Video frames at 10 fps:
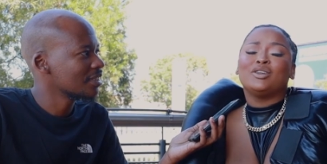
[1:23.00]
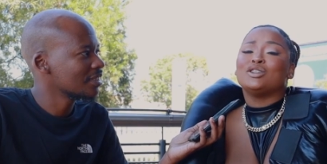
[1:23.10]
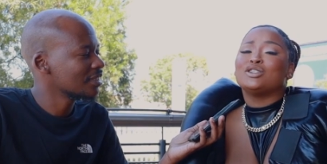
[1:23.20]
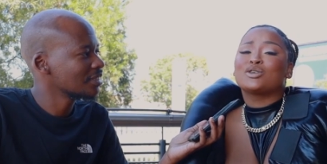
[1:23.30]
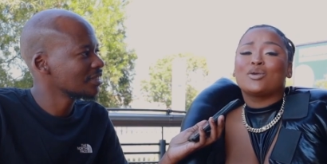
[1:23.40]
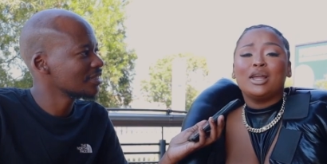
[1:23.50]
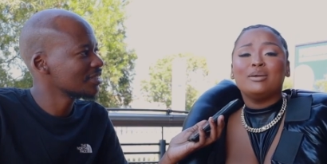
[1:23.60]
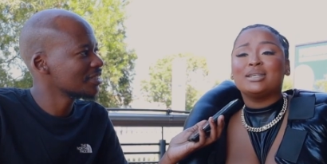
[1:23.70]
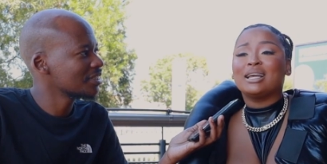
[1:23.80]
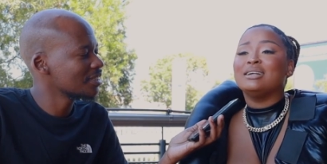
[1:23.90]
Speaker 1: feel the
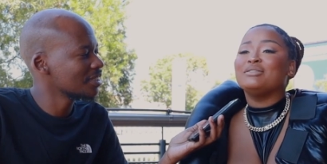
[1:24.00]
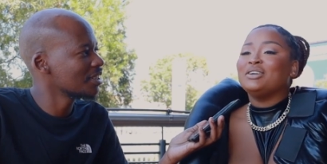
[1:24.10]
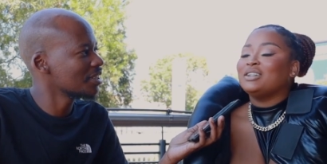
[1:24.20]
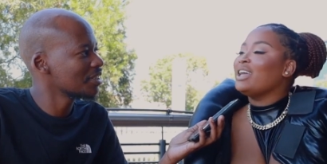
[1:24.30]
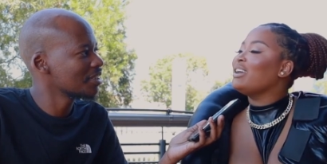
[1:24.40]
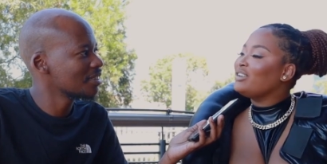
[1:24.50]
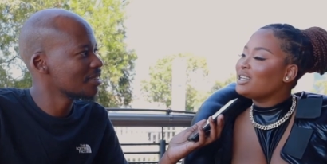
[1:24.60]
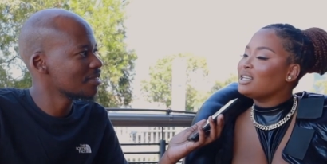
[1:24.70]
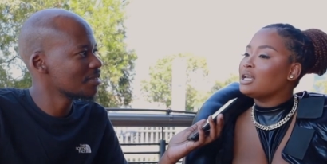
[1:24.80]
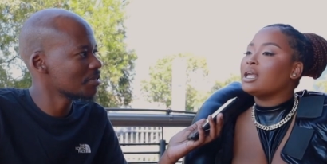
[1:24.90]
screams, I can feel
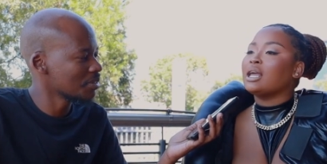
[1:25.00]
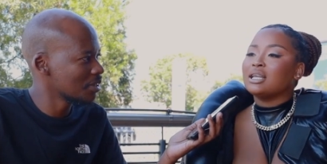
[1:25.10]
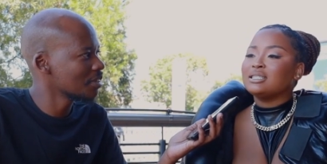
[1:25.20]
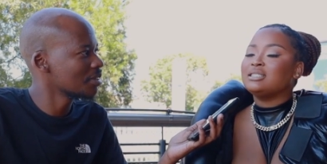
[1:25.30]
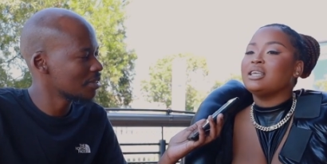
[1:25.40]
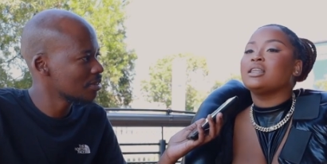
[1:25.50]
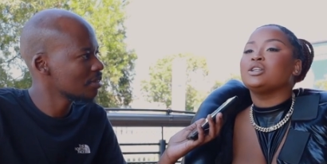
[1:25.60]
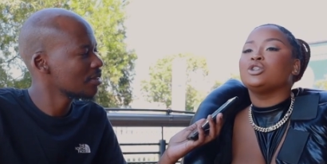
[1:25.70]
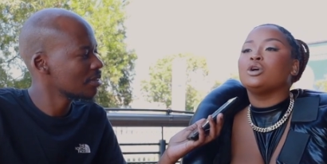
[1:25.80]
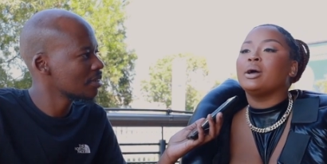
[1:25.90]
everything, and I can see
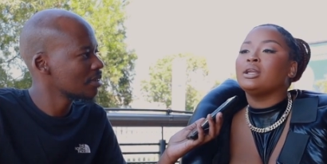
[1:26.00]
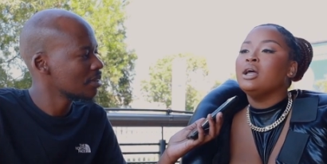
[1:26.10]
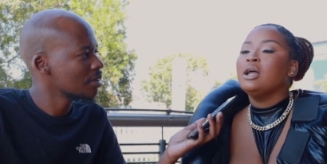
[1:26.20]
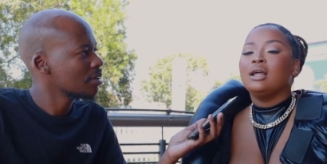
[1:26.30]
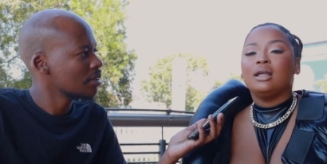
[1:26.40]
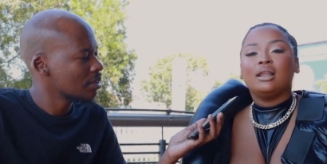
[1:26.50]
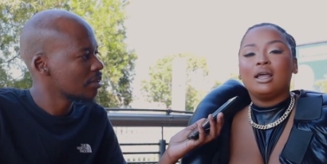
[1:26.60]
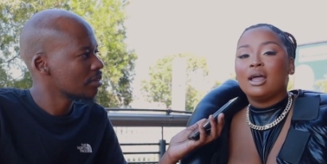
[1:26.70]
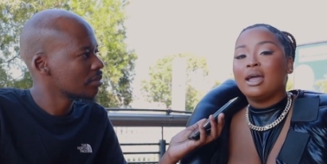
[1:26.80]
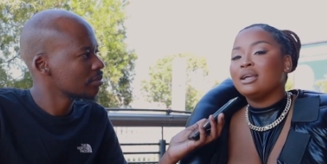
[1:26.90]
that you know what
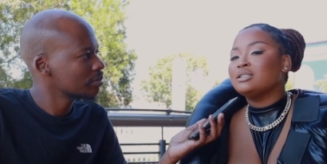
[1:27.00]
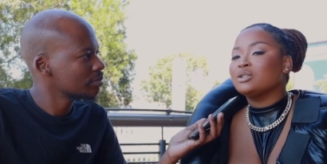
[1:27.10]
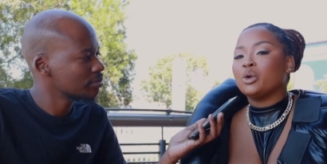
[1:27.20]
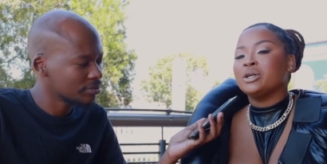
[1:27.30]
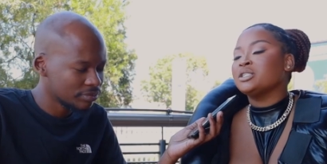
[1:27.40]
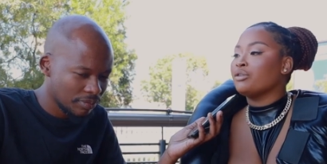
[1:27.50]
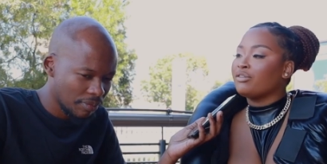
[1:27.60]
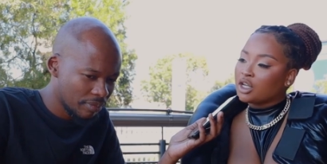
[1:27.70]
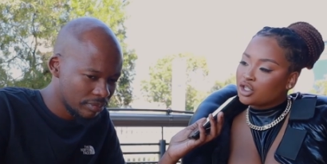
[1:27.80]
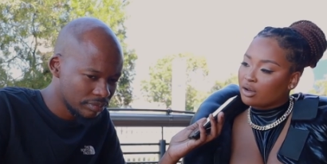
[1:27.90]
uh, hate is always a
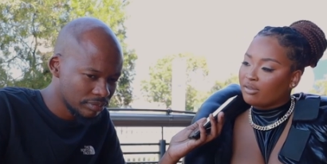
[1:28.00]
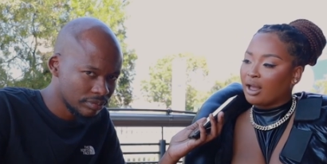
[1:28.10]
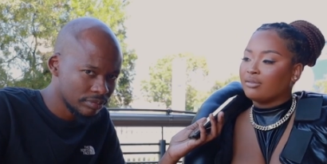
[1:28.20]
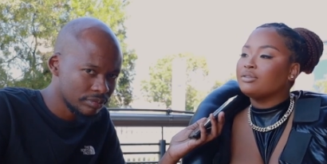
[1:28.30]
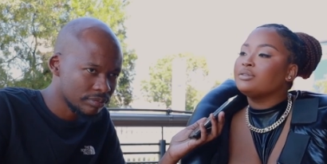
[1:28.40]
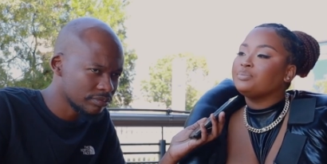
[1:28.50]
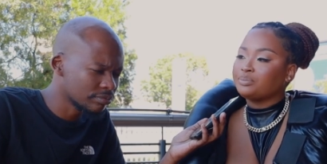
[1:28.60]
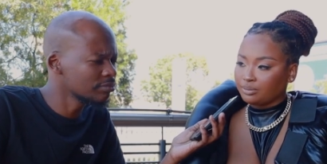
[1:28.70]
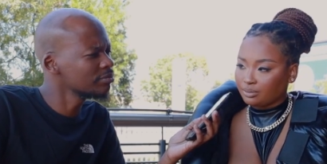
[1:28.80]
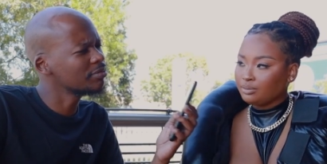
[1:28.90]
reflection of love.
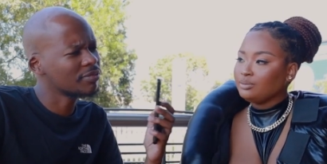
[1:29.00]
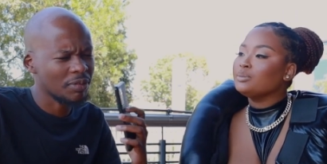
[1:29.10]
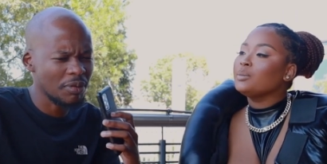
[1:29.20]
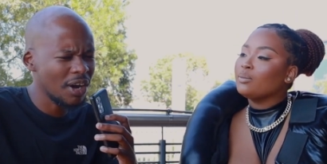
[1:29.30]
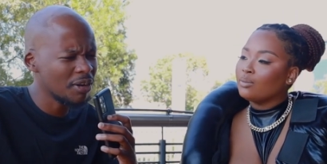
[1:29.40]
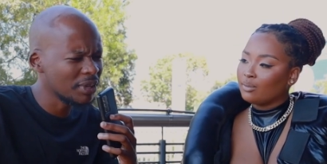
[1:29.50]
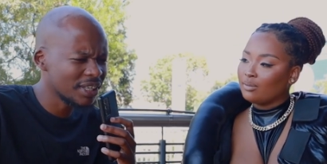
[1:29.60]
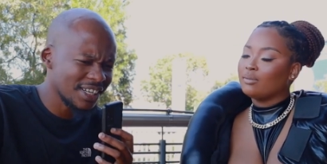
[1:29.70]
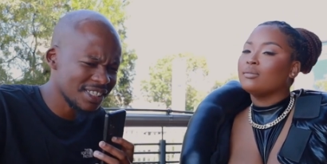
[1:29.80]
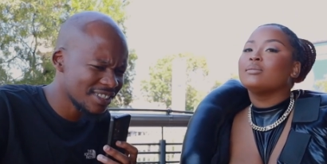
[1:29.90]
Speaker 2: Mm, wow,
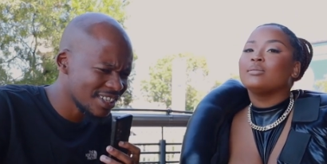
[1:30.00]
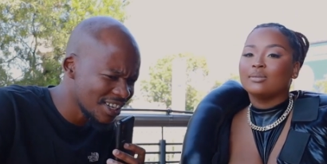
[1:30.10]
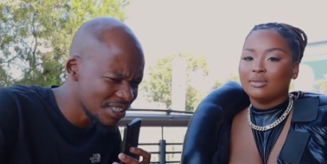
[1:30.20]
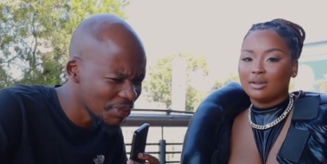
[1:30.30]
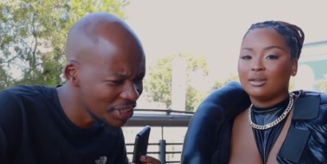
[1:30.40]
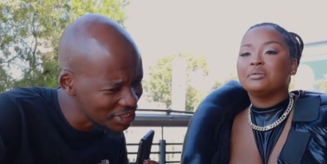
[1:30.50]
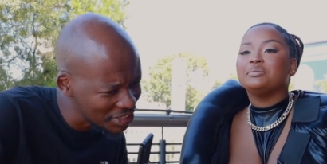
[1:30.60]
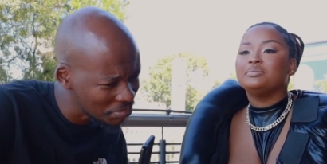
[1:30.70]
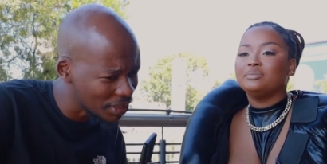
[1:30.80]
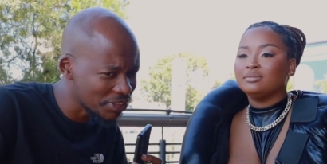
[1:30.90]
man, that's that's very
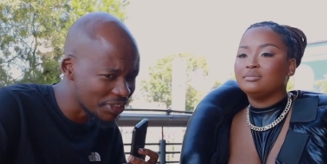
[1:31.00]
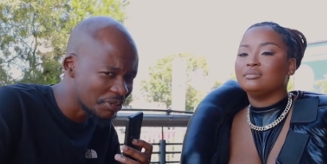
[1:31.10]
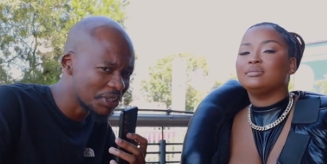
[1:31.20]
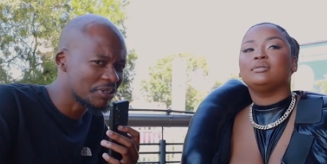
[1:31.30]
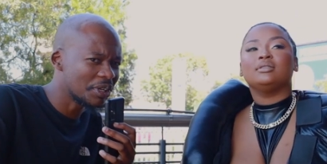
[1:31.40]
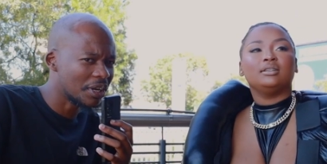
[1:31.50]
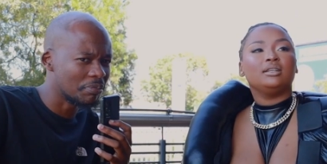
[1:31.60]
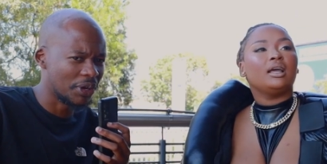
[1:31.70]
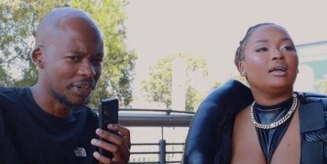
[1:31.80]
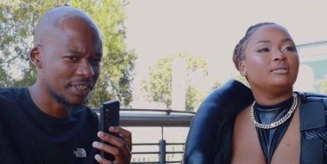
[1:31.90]
deep actually when you think about